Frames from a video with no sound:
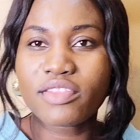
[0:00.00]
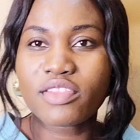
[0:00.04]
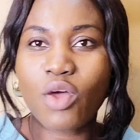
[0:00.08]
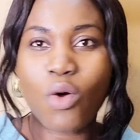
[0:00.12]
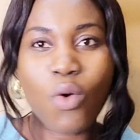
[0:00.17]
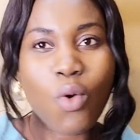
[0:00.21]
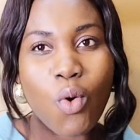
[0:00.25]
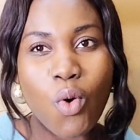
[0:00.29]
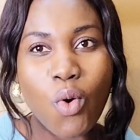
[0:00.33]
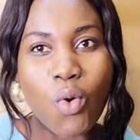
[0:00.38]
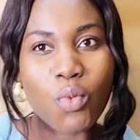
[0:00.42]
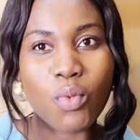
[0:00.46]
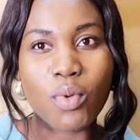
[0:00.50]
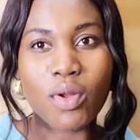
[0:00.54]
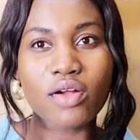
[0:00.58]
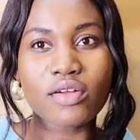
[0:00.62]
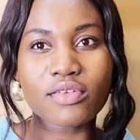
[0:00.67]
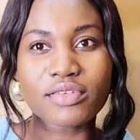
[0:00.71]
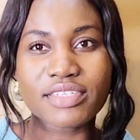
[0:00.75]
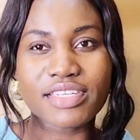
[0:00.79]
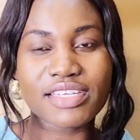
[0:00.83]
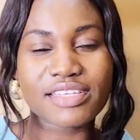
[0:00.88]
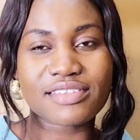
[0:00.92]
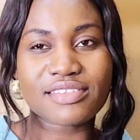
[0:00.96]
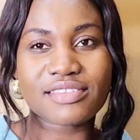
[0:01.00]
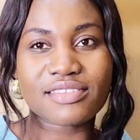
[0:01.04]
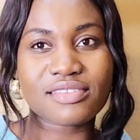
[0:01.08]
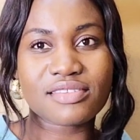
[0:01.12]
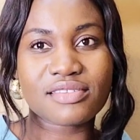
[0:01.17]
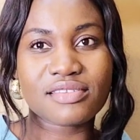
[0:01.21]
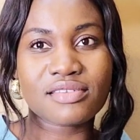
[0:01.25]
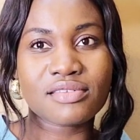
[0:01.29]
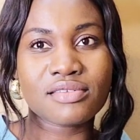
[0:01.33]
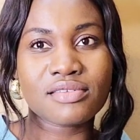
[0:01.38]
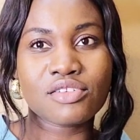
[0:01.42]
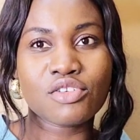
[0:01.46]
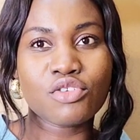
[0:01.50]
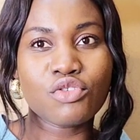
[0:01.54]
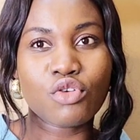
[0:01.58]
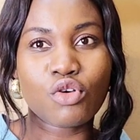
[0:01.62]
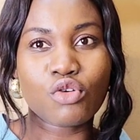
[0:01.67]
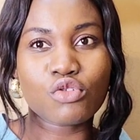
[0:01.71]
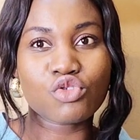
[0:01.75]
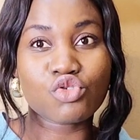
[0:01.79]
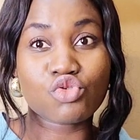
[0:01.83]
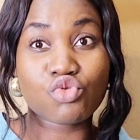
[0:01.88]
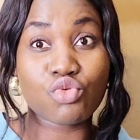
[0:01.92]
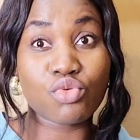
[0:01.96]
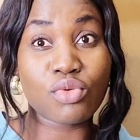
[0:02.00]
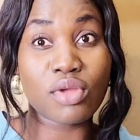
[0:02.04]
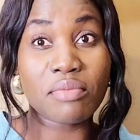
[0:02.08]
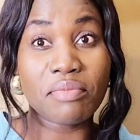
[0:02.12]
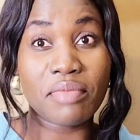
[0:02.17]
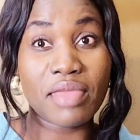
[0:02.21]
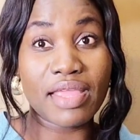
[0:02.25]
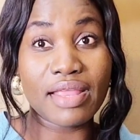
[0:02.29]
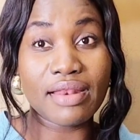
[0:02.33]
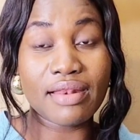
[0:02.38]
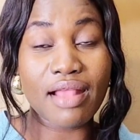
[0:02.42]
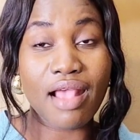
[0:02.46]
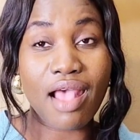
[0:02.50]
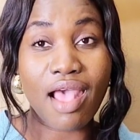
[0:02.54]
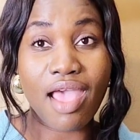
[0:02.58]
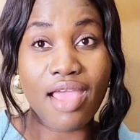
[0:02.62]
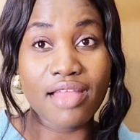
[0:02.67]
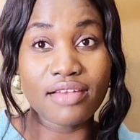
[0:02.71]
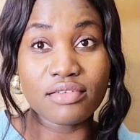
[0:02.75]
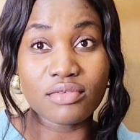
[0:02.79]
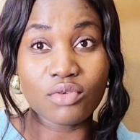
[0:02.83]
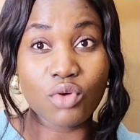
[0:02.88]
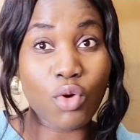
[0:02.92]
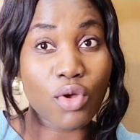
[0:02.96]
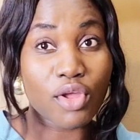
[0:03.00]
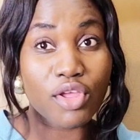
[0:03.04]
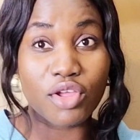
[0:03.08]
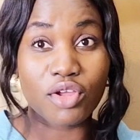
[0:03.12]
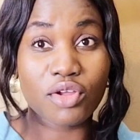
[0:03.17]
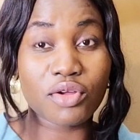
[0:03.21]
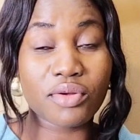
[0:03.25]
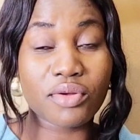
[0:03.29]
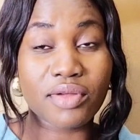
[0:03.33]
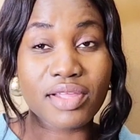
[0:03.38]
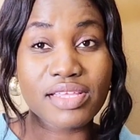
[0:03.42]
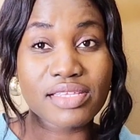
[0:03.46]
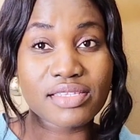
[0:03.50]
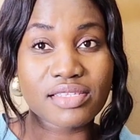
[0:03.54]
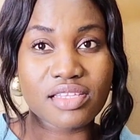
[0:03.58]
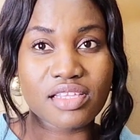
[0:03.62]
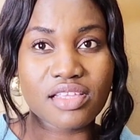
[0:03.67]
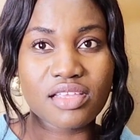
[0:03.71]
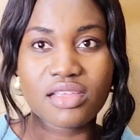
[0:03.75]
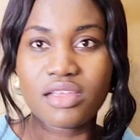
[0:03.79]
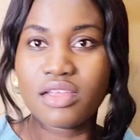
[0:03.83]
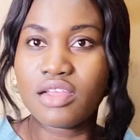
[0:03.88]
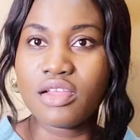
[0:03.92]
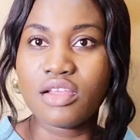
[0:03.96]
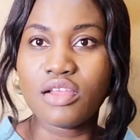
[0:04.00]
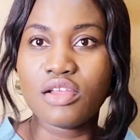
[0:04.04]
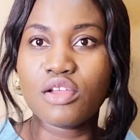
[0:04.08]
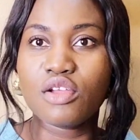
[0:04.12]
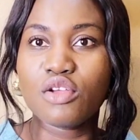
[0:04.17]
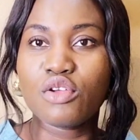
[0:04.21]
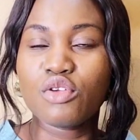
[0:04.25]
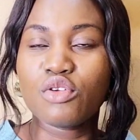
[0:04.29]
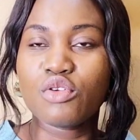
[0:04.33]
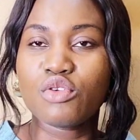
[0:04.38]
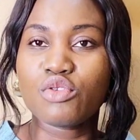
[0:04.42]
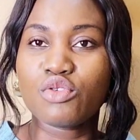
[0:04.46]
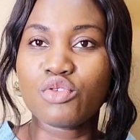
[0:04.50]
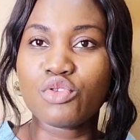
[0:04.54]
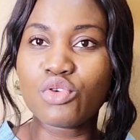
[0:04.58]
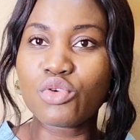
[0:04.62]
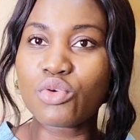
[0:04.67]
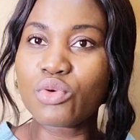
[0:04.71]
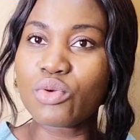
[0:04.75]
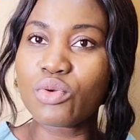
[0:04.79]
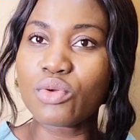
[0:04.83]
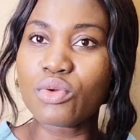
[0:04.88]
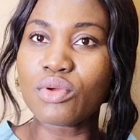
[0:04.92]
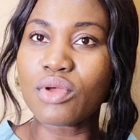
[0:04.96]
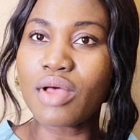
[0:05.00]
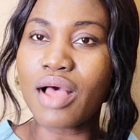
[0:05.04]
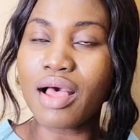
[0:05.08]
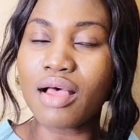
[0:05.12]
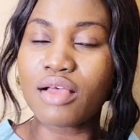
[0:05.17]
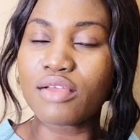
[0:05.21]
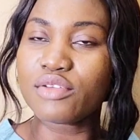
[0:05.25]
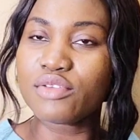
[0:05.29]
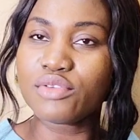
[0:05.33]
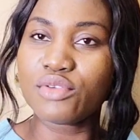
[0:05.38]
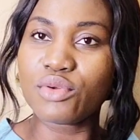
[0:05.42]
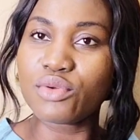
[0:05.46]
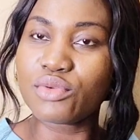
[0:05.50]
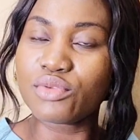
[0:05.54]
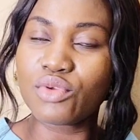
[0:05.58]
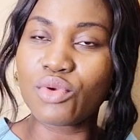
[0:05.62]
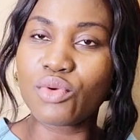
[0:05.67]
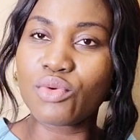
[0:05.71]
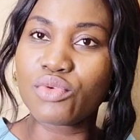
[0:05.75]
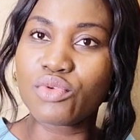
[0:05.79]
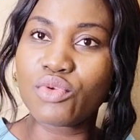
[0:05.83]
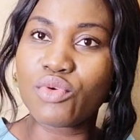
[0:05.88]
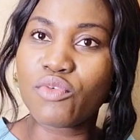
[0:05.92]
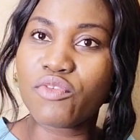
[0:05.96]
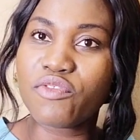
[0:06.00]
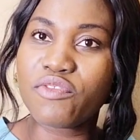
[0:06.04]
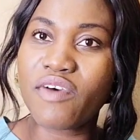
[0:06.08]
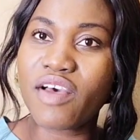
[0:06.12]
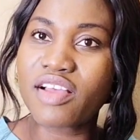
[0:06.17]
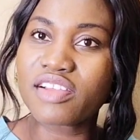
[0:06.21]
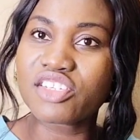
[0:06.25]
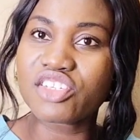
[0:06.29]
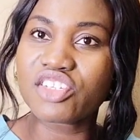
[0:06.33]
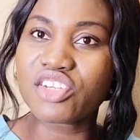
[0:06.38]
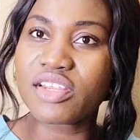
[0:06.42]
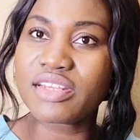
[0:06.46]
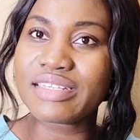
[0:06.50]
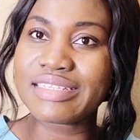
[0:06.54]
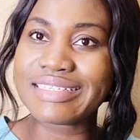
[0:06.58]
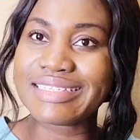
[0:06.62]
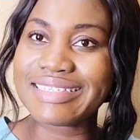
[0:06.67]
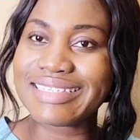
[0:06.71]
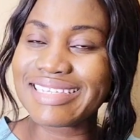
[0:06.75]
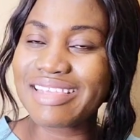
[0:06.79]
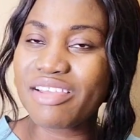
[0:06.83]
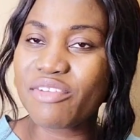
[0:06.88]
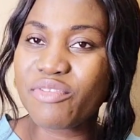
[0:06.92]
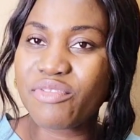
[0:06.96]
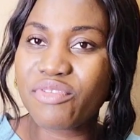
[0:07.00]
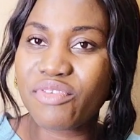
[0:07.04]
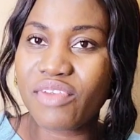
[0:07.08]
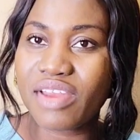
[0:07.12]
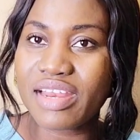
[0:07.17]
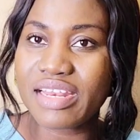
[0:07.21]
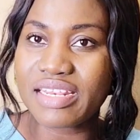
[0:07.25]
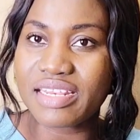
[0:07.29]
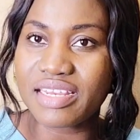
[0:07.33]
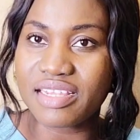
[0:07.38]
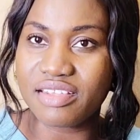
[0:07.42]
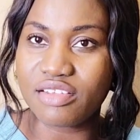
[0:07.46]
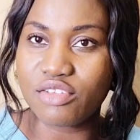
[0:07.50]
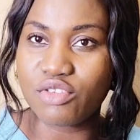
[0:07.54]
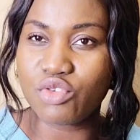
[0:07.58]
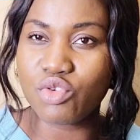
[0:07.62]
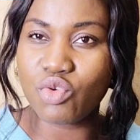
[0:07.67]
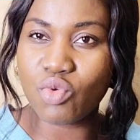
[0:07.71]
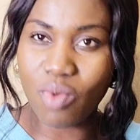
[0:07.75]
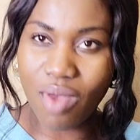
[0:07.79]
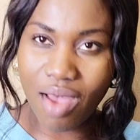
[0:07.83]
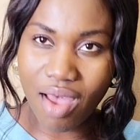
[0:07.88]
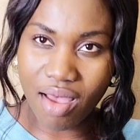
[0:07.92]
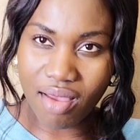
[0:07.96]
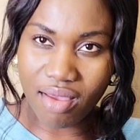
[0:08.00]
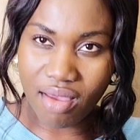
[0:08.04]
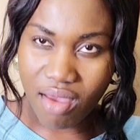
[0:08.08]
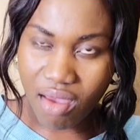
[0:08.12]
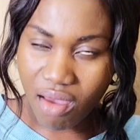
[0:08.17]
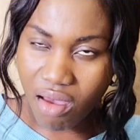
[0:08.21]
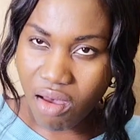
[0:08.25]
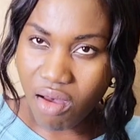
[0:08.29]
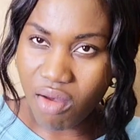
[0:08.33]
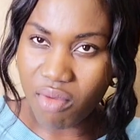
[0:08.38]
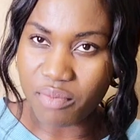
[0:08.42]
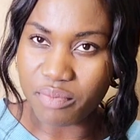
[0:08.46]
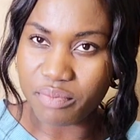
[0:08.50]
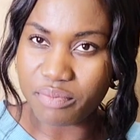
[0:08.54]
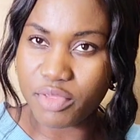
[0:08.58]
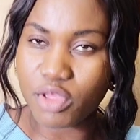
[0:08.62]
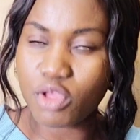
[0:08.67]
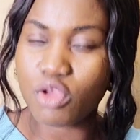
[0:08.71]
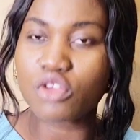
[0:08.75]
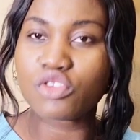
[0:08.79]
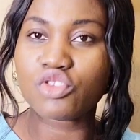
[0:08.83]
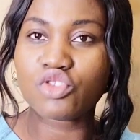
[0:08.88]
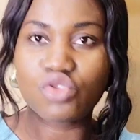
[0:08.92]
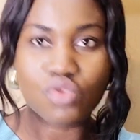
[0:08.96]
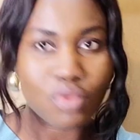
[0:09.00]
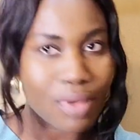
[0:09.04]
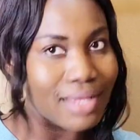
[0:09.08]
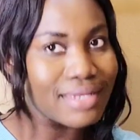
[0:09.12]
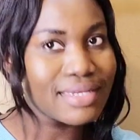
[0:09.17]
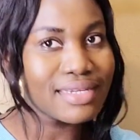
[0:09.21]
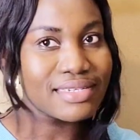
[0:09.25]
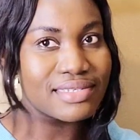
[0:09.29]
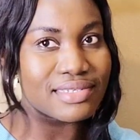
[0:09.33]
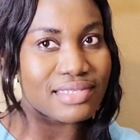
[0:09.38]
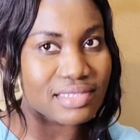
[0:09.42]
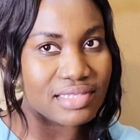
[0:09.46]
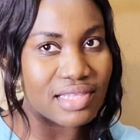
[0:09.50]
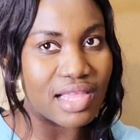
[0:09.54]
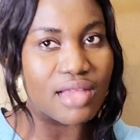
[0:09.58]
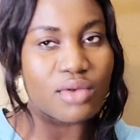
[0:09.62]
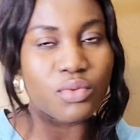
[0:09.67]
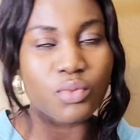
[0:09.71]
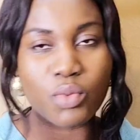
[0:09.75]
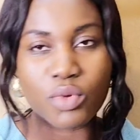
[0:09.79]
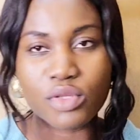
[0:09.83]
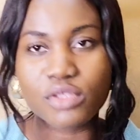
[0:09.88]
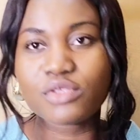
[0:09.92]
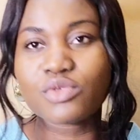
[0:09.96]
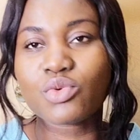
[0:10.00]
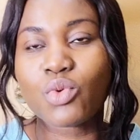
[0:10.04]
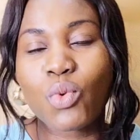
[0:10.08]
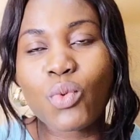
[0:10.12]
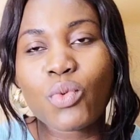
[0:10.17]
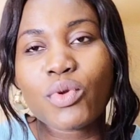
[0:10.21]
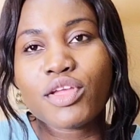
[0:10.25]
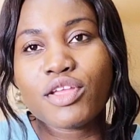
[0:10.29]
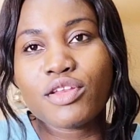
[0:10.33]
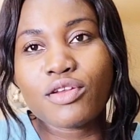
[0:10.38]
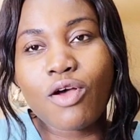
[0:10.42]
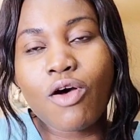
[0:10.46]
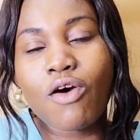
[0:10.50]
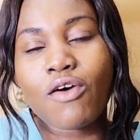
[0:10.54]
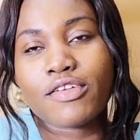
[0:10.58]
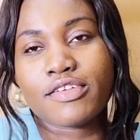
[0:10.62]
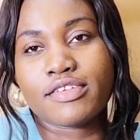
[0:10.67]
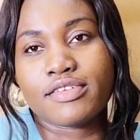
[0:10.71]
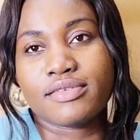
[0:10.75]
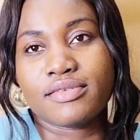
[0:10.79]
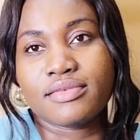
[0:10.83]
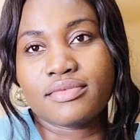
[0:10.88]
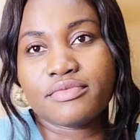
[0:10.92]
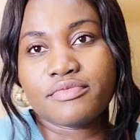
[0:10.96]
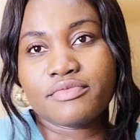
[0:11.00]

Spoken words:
the whole world is, you know, screaming and going crazy, you function differently. You are calm because you understand what's going on.